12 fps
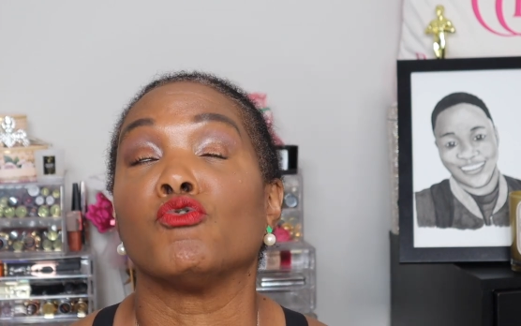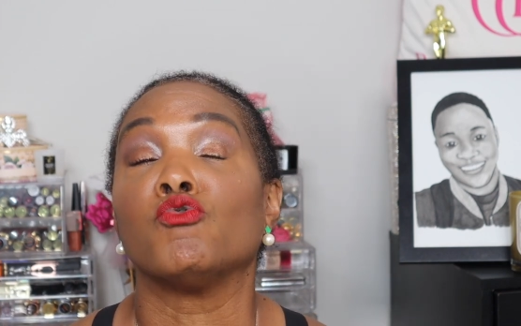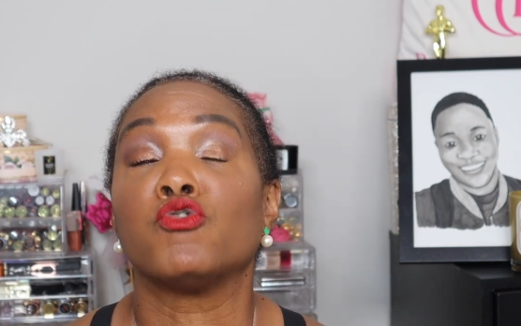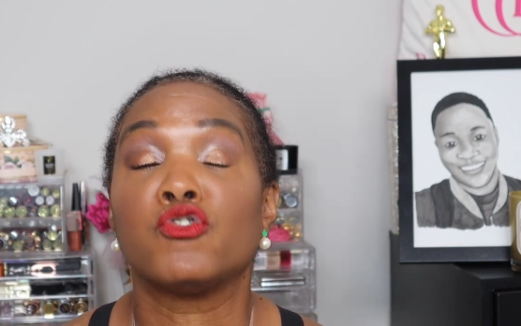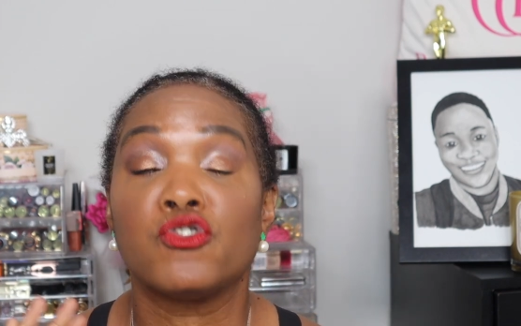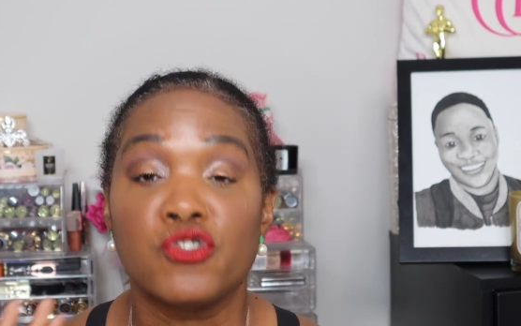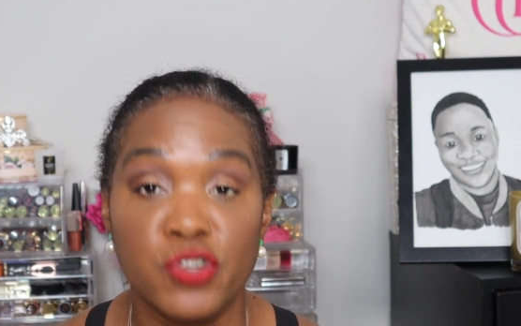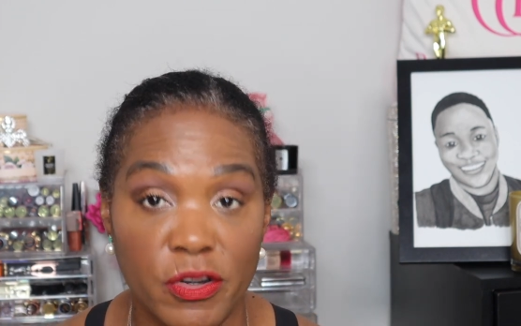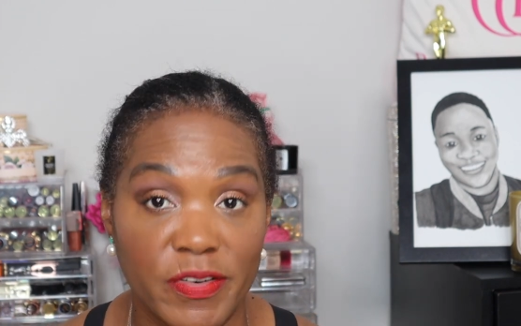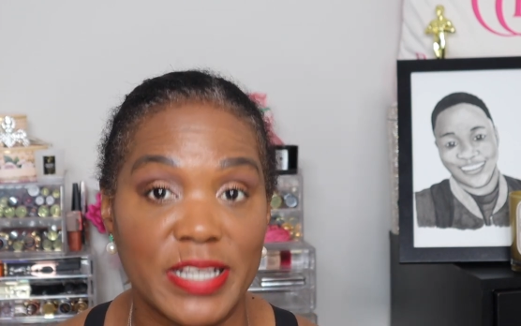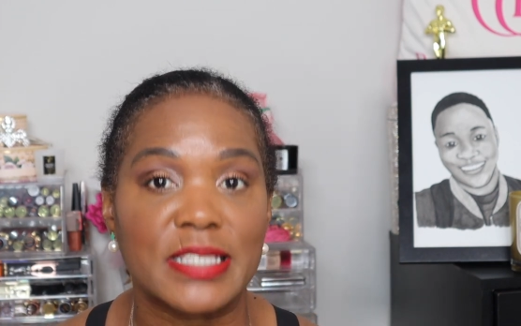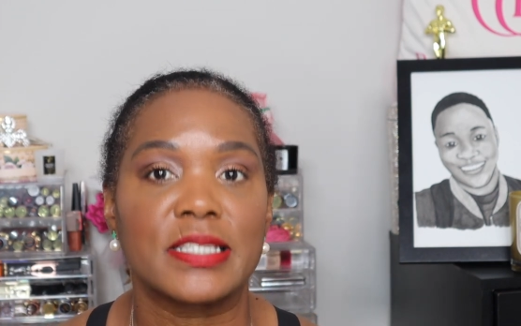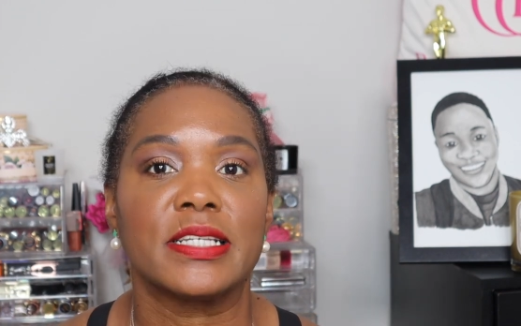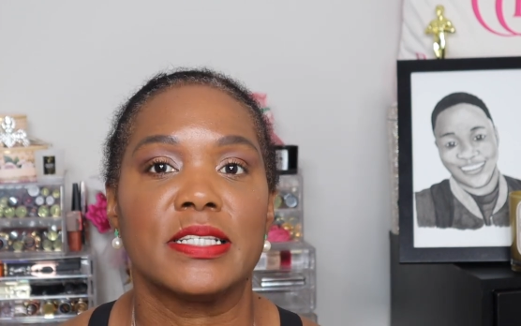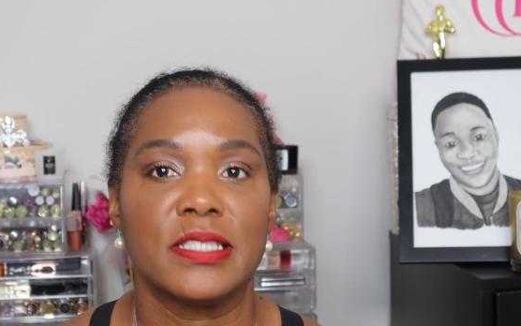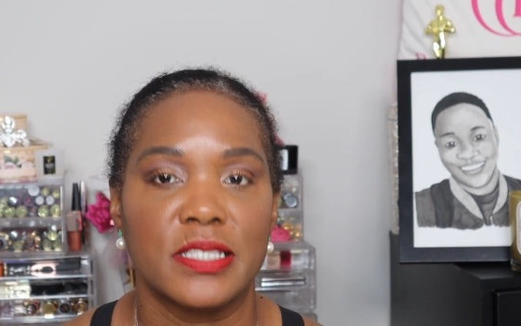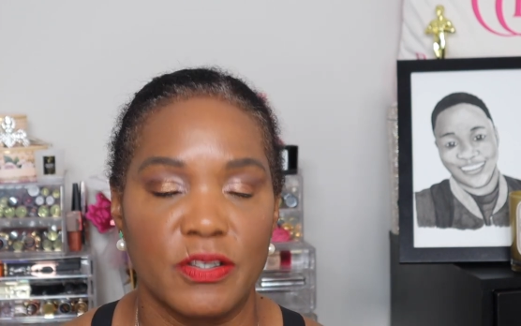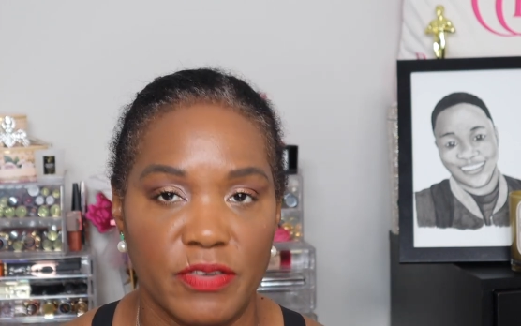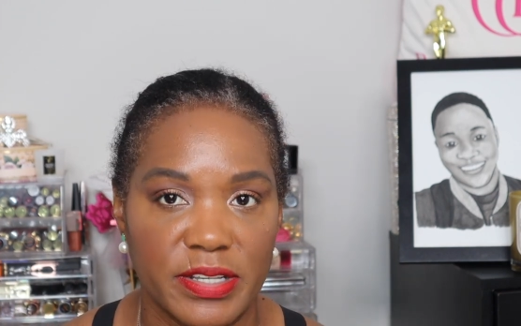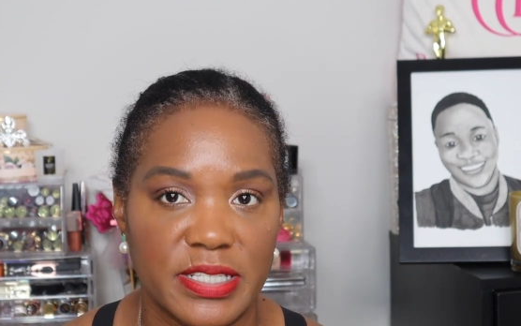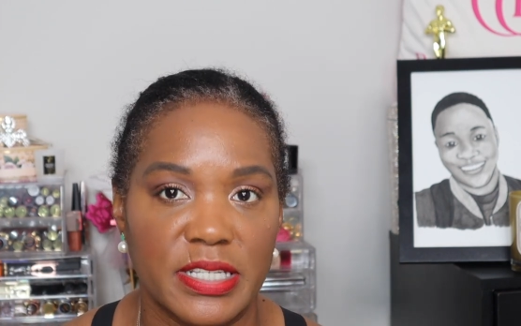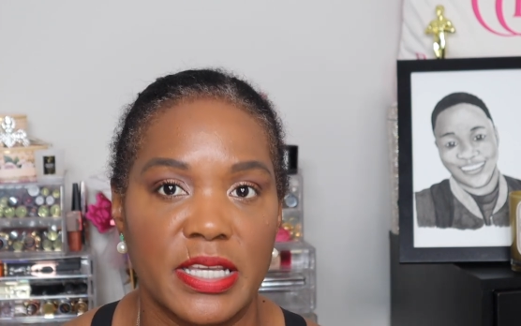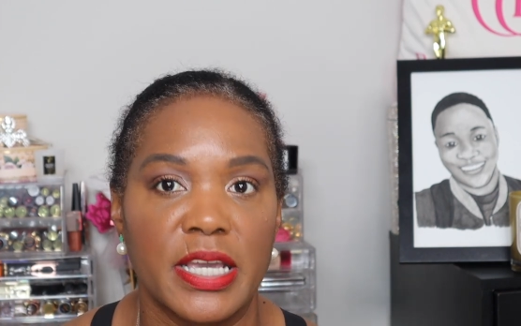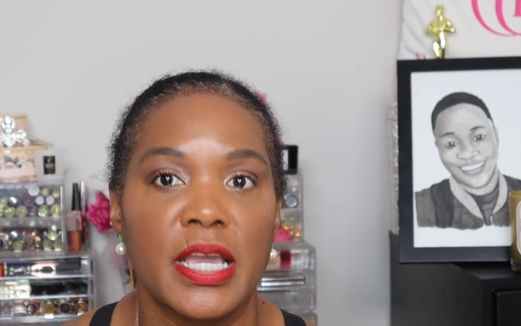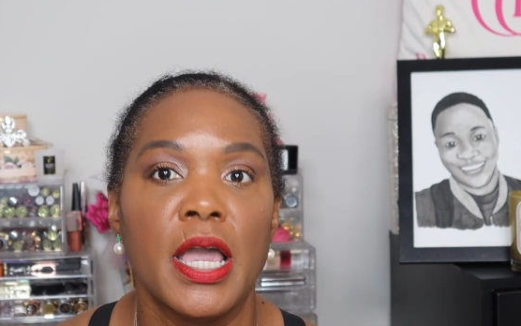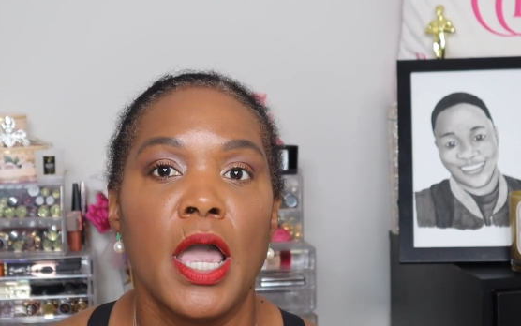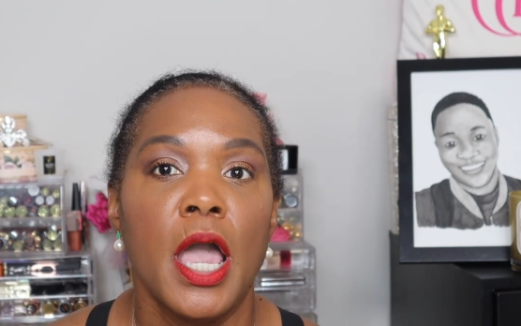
Speaker 1: seriously